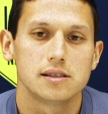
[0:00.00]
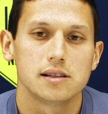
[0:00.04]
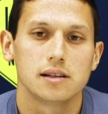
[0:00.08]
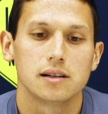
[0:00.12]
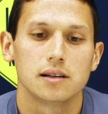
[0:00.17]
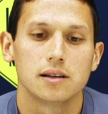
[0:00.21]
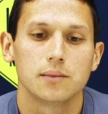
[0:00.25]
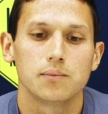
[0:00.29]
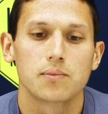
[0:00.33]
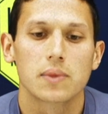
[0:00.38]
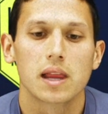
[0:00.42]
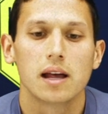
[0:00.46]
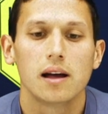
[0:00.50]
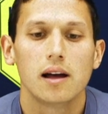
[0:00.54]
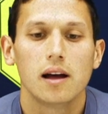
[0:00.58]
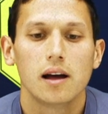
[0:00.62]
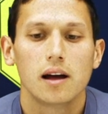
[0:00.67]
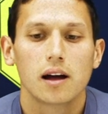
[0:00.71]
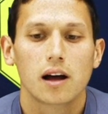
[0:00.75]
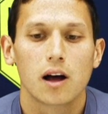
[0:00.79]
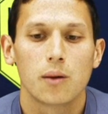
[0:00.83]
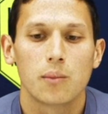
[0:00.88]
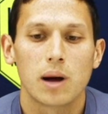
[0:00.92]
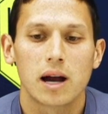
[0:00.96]
to
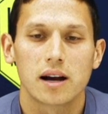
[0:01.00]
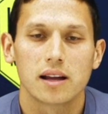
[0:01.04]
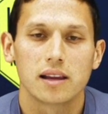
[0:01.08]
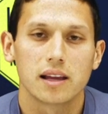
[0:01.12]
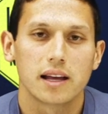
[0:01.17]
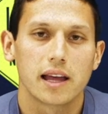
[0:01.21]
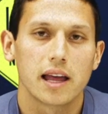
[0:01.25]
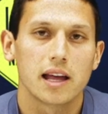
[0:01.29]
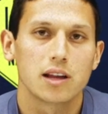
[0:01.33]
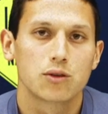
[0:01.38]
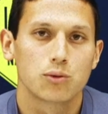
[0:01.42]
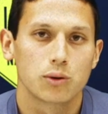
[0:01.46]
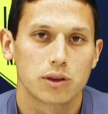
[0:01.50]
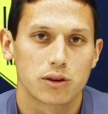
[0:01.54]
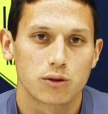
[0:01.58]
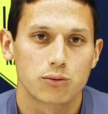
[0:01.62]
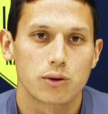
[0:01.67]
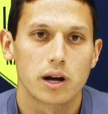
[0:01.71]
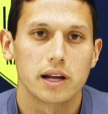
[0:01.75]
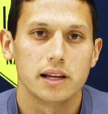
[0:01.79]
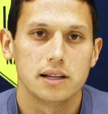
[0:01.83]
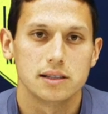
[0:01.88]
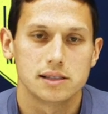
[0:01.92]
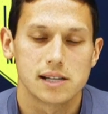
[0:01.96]
come out of the gates with the
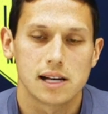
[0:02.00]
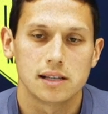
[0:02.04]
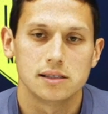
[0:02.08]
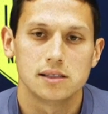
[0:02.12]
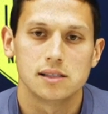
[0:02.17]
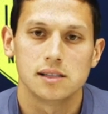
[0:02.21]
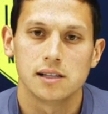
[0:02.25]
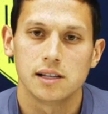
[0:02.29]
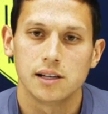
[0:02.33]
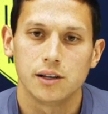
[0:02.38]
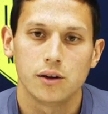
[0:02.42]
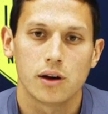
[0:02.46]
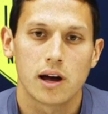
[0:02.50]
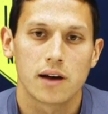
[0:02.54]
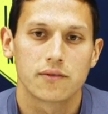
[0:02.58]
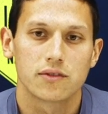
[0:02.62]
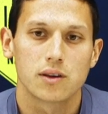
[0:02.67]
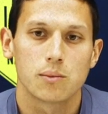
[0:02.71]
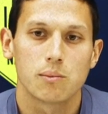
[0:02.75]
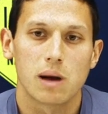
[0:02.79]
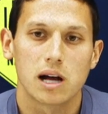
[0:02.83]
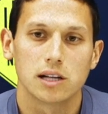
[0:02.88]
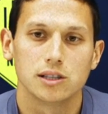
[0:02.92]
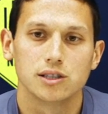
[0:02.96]
right intensity. You have
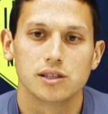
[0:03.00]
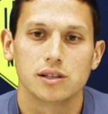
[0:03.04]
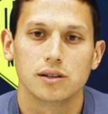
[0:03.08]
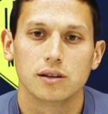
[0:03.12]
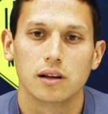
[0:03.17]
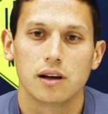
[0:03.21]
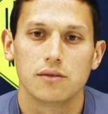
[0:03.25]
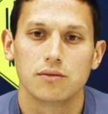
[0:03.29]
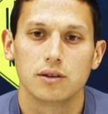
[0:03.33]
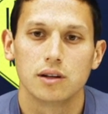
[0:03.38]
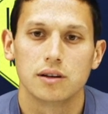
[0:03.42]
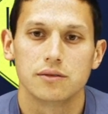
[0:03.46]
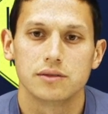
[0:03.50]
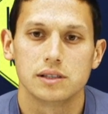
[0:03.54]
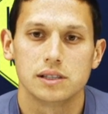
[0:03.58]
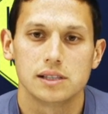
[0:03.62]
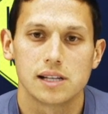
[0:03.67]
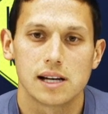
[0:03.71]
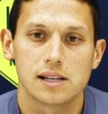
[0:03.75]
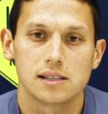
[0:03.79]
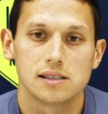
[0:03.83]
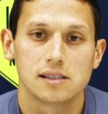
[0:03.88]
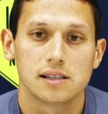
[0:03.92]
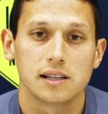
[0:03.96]
to match their level of
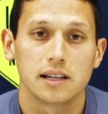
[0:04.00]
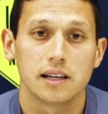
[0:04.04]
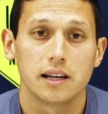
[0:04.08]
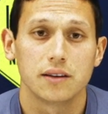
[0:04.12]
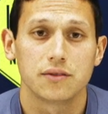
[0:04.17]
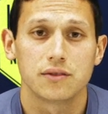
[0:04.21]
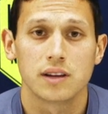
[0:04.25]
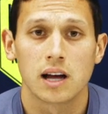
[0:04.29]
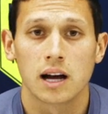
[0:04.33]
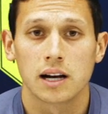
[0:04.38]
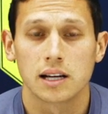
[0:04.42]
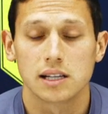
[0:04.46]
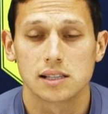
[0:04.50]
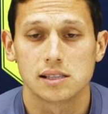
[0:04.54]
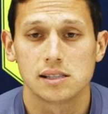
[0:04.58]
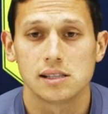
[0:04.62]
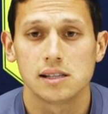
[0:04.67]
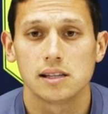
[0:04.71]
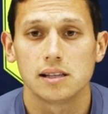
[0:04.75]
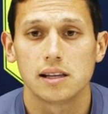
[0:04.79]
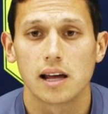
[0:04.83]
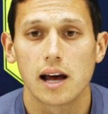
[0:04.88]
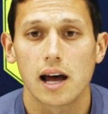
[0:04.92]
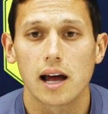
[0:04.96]
intensity, if not
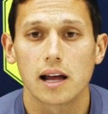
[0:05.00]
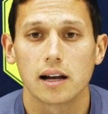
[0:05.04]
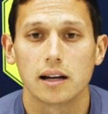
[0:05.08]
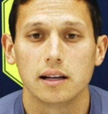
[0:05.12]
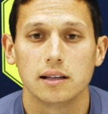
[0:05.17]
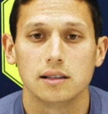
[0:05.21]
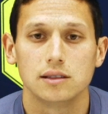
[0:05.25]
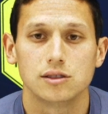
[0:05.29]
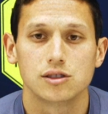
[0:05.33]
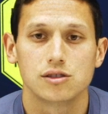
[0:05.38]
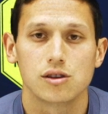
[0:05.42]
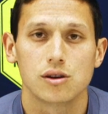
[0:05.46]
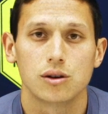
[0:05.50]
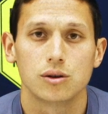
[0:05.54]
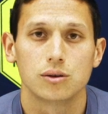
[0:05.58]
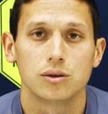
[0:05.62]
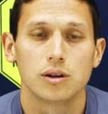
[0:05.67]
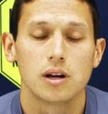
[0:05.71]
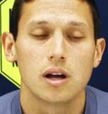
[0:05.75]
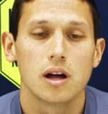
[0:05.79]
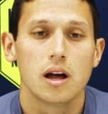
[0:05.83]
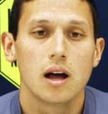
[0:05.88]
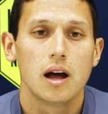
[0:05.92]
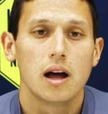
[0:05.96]
exceed that. And
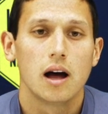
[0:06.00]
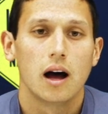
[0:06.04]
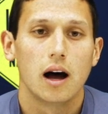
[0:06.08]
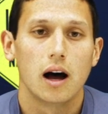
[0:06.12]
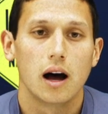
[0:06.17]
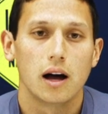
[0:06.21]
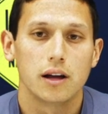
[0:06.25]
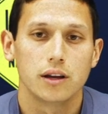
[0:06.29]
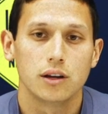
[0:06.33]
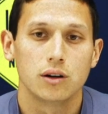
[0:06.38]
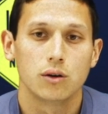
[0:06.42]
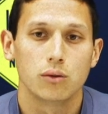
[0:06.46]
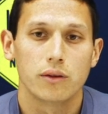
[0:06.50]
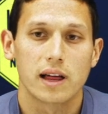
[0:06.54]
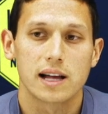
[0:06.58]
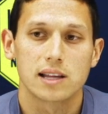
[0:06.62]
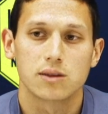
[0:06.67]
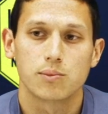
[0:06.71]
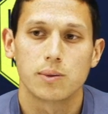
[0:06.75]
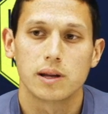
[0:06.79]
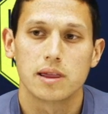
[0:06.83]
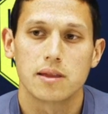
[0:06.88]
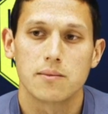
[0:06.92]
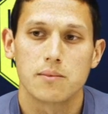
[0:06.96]
so, you know,
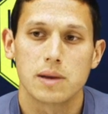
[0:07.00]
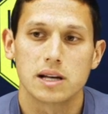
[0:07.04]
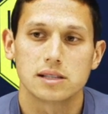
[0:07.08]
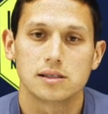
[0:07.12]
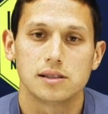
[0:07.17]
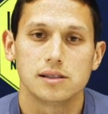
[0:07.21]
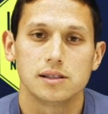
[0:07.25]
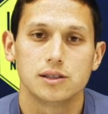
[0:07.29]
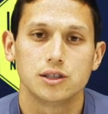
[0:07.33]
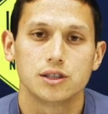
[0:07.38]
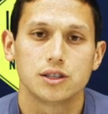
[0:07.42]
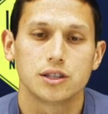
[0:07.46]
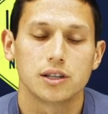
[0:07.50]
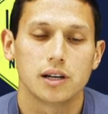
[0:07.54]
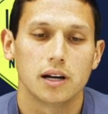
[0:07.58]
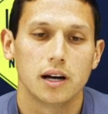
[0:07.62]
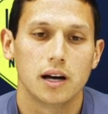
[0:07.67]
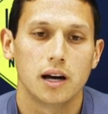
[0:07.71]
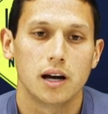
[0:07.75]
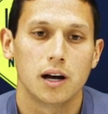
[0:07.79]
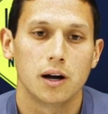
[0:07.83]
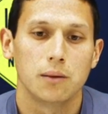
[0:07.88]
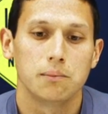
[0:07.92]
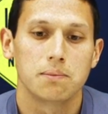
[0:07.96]
that's been the message.
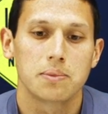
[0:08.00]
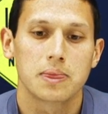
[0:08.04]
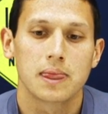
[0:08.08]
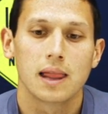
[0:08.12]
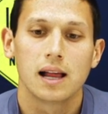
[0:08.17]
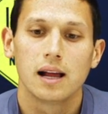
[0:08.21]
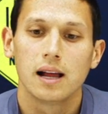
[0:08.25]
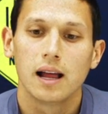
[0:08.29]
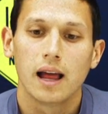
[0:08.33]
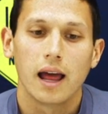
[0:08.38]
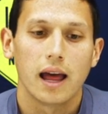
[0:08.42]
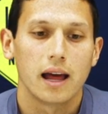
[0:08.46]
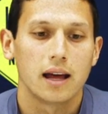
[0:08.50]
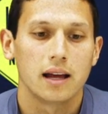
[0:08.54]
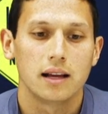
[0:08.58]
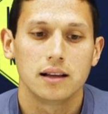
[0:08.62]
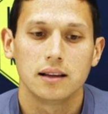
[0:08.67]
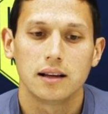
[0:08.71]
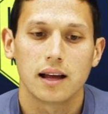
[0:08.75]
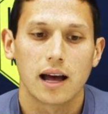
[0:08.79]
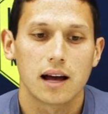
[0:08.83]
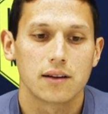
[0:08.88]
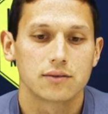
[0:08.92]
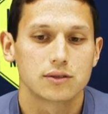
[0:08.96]
And
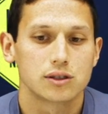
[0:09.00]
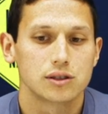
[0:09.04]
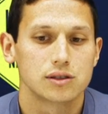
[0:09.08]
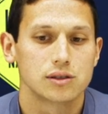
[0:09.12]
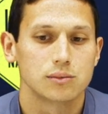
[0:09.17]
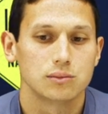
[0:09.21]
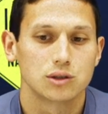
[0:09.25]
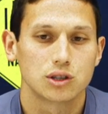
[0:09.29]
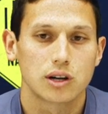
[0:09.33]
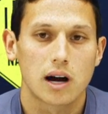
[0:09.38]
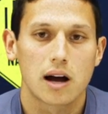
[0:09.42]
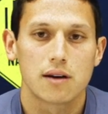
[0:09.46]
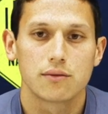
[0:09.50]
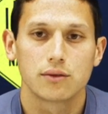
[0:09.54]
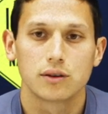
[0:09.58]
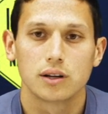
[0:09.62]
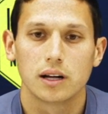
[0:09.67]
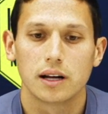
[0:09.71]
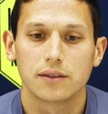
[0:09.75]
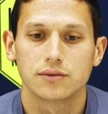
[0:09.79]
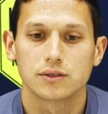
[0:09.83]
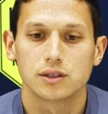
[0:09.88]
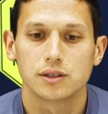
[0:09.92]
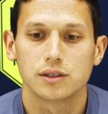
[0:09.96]
after some
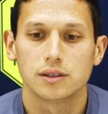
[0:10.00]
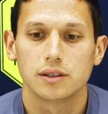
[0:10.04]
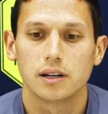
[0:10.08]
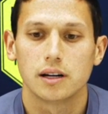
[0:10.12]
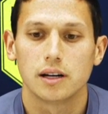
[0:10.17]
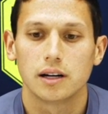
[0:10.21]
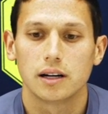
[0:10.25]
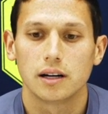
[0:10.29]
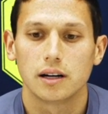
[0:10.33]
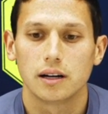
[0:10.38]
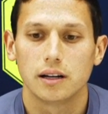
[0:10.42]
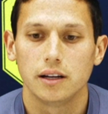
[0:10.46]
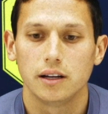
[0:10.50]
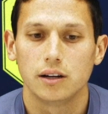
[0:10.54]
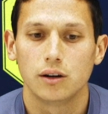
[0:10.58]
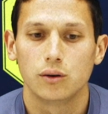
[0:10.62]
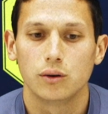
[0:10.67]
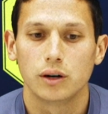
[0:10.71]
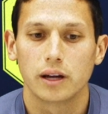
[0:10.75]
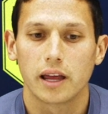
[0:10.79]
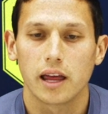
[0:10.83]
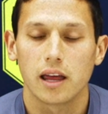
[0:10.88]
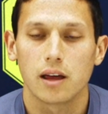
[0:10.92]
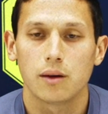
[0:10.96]
travel, after, you
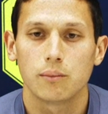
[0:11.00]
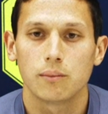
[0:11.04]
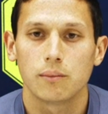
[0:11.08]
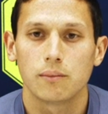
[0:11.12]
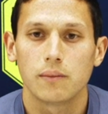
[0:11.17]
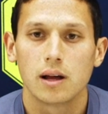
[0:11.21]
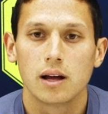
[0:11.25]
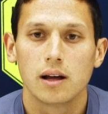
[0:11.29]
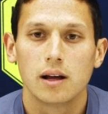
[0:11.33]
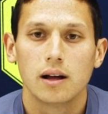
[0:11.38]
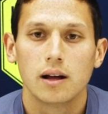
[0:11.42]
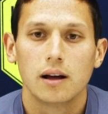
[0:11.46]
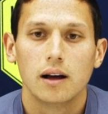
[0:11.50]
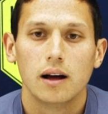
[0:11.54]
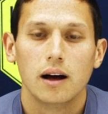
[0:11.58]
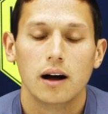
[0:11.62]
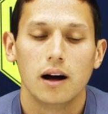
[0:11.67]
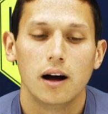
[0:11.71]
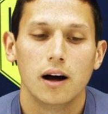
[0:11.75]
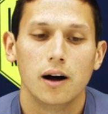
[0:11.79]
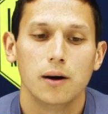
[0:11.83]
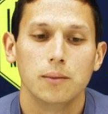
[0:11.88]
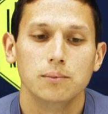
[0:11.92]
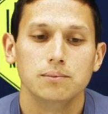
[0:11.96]
know, a game
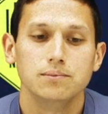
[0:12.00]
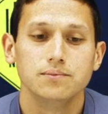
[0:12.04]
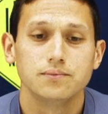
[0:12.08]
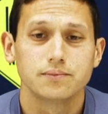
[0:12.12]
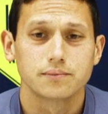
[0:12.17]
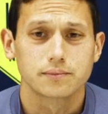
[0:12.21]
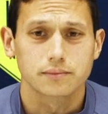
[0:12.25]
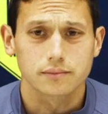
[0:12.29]
in